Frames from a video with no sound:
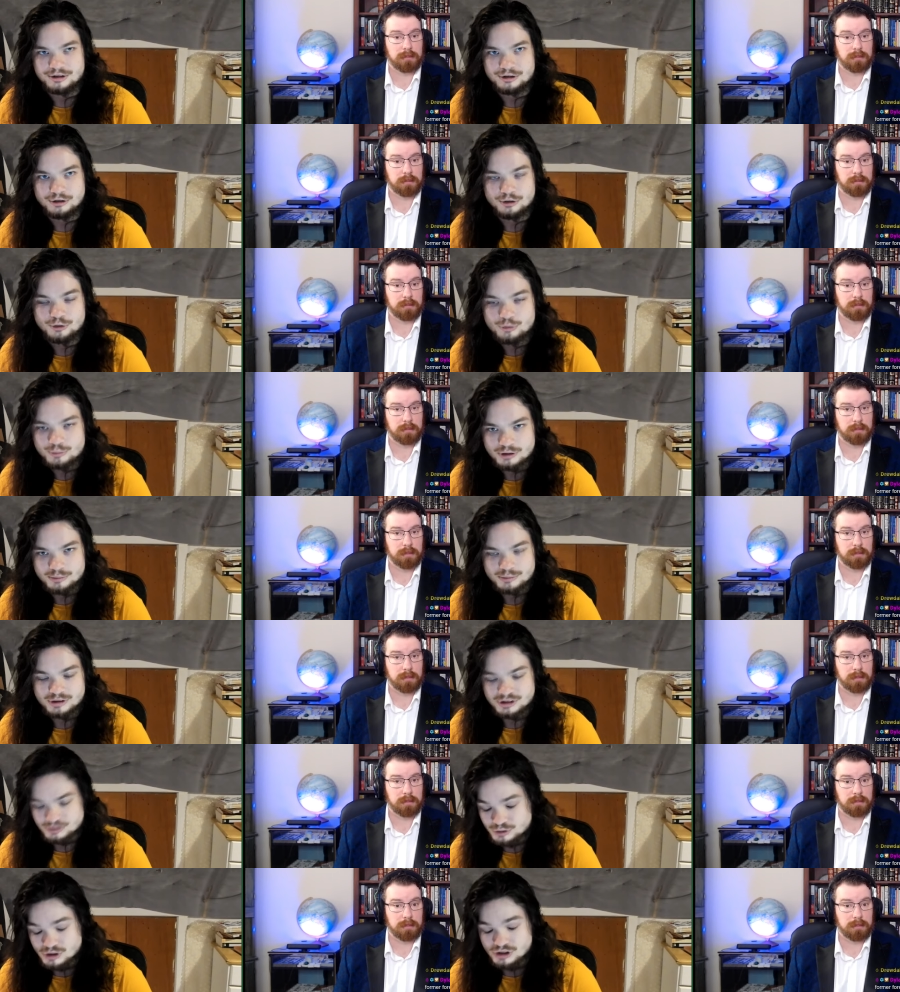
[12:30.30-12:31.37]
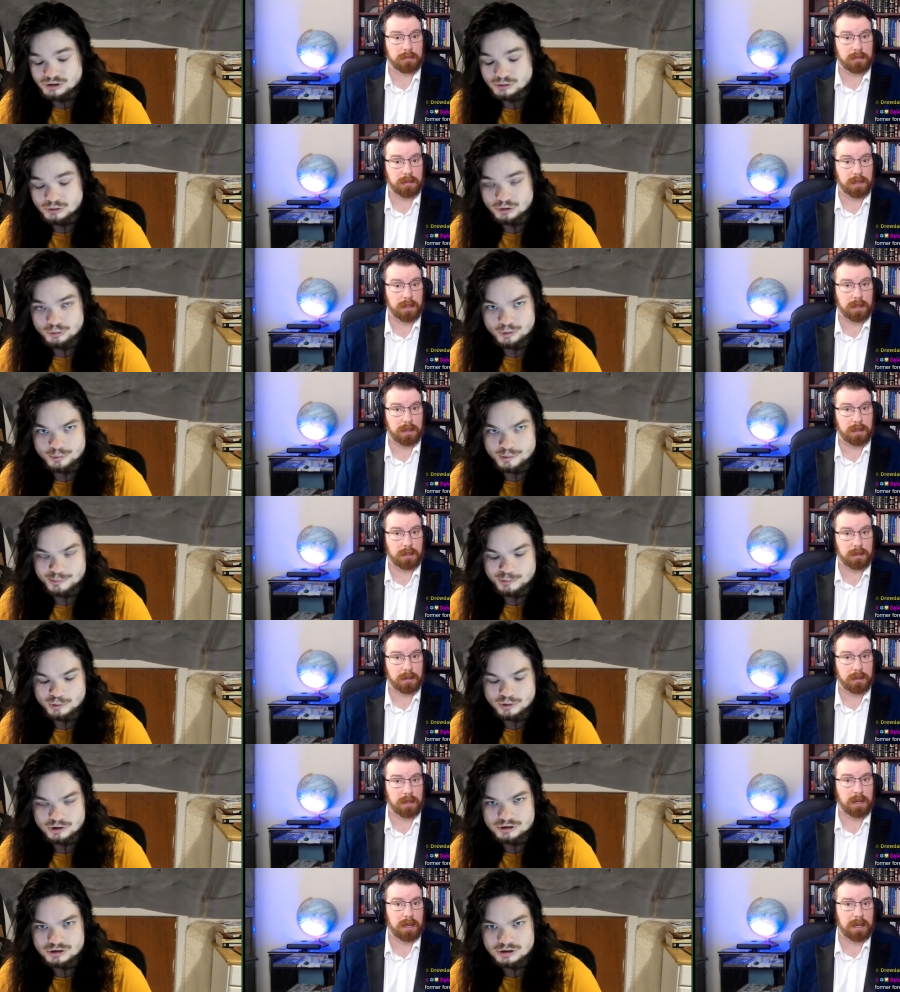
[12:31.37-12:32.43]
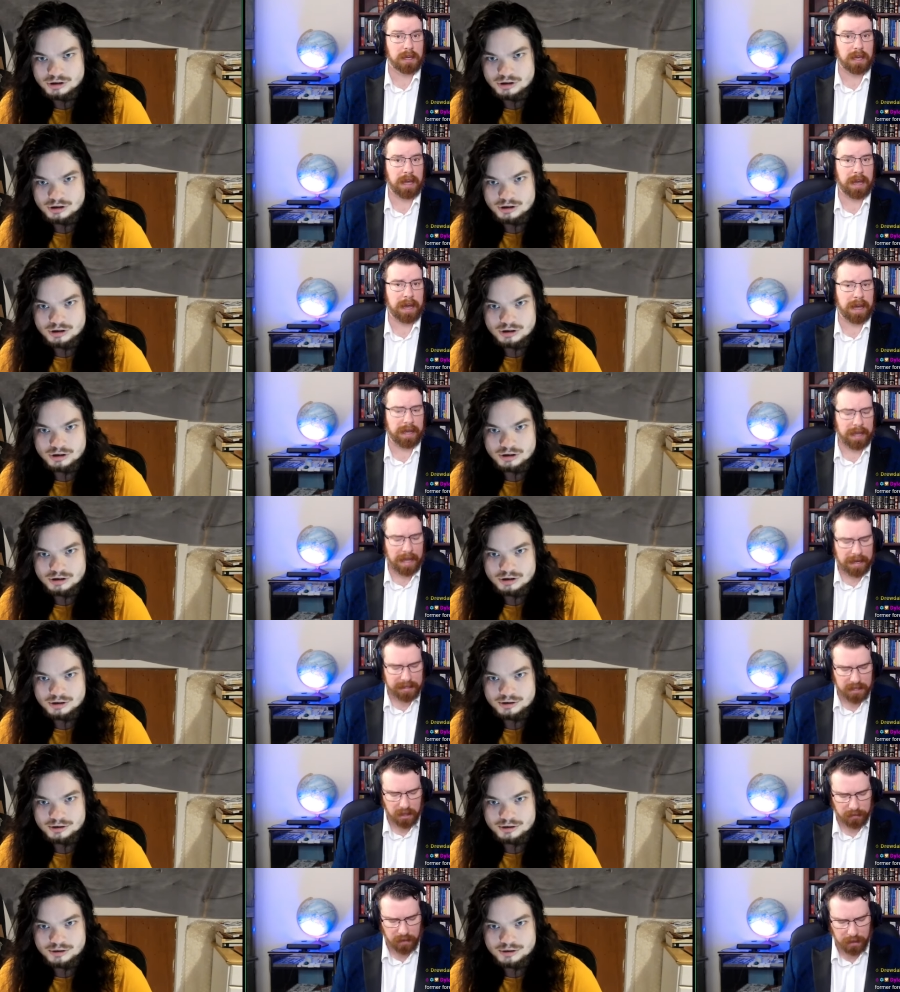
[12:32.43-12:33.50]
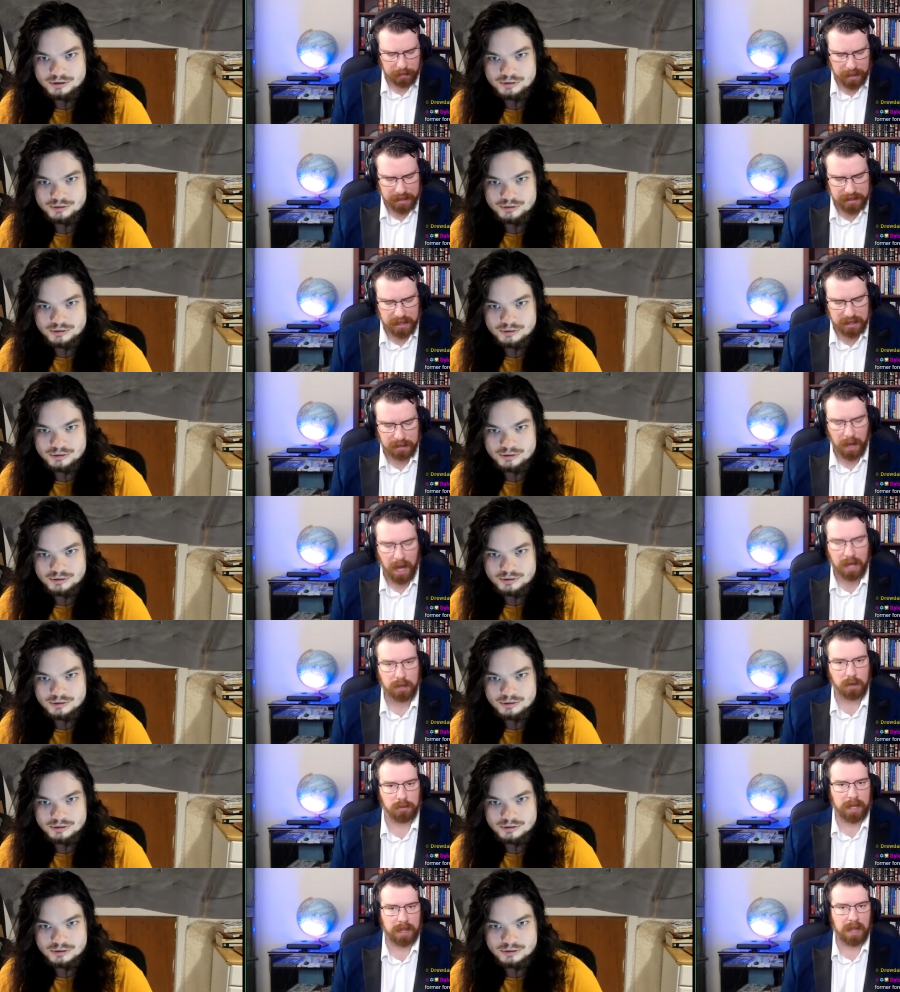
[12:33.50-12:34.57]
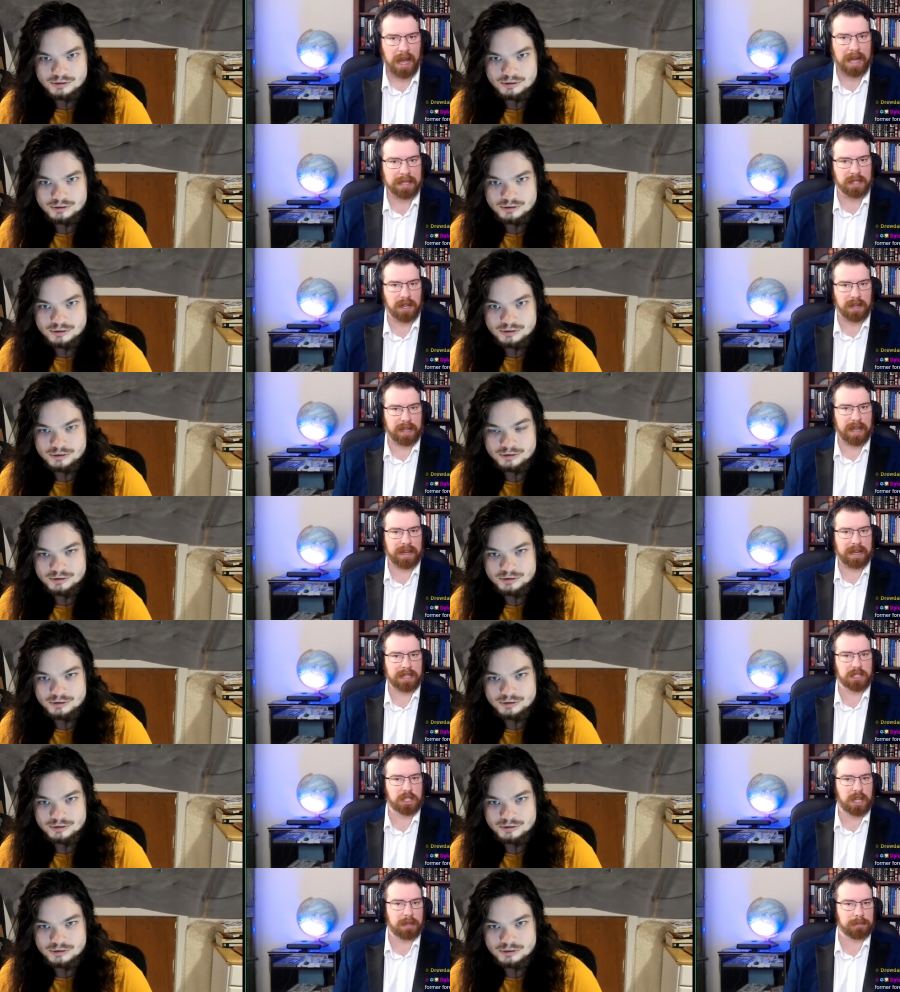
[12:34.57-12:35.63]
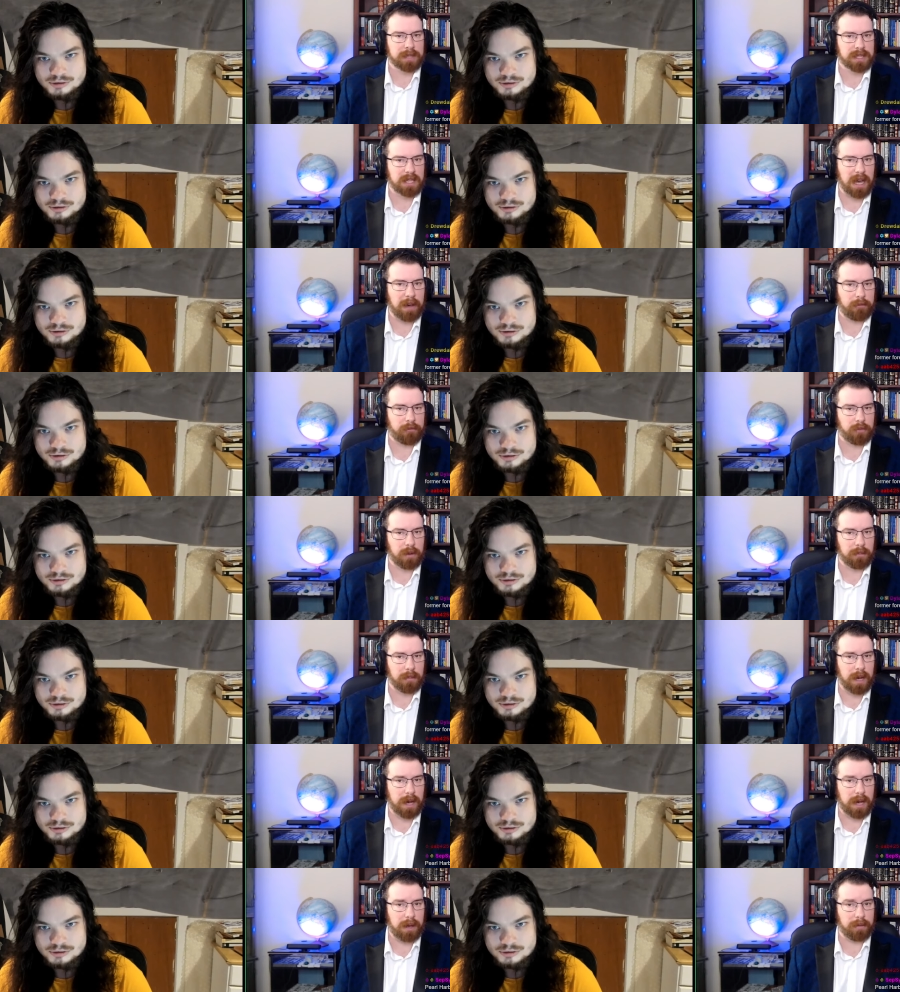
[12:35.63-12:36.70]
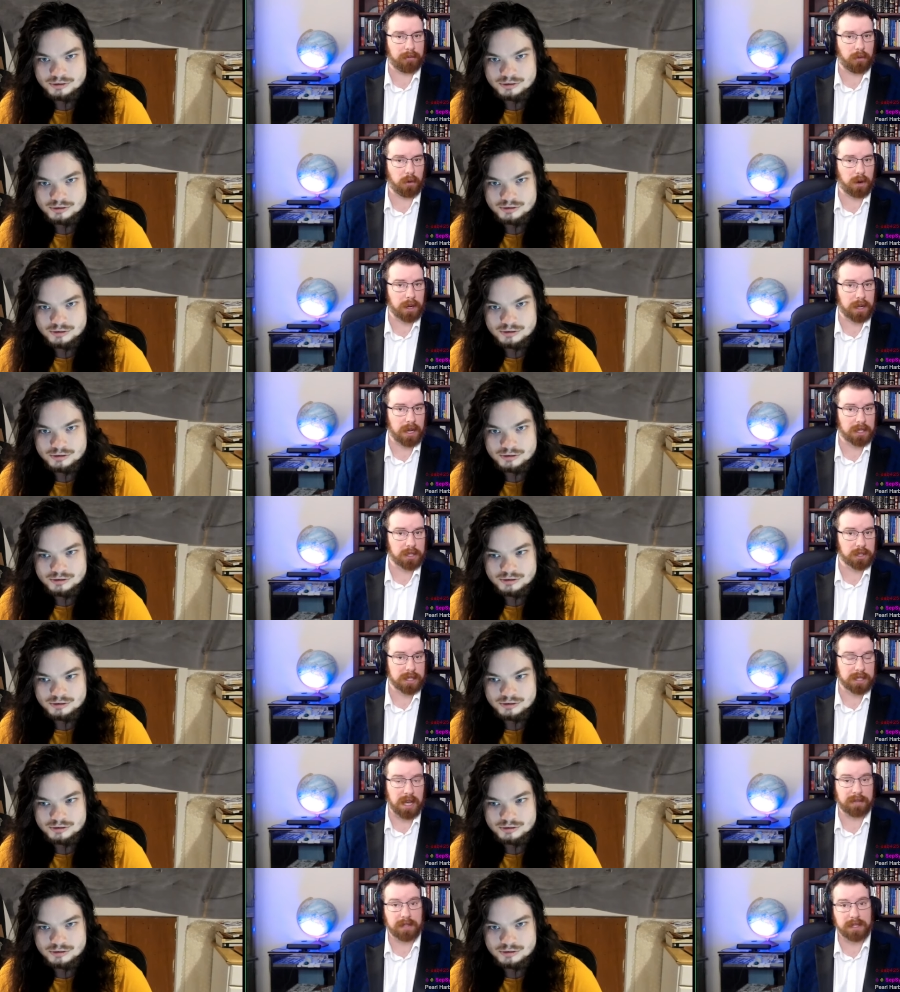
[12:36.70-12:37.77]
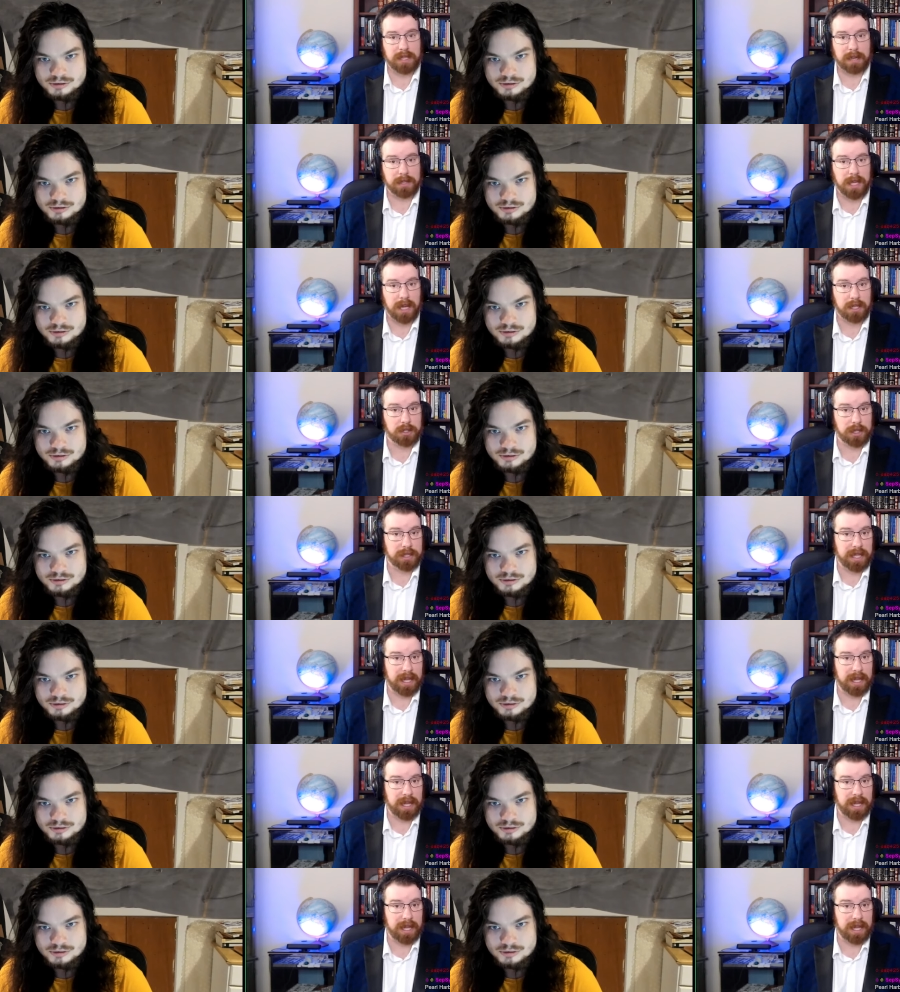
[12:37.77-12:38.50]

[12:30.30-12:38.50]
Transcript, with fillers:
Speaker 1: and aluminum because it was also aluminum imports.
Speaker 2: Yeah, yeah. So if your business model relies on getting cheap stuff from uh, foreign countries, oftentimes countries